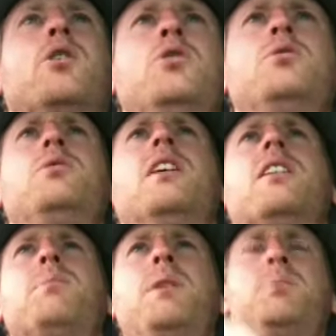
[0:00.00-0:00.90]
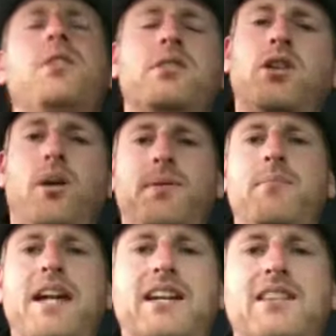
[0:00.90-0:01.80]
The people at the top are
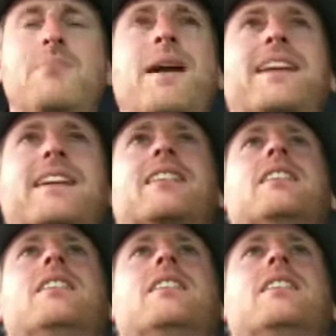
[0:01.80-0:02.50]
making the money,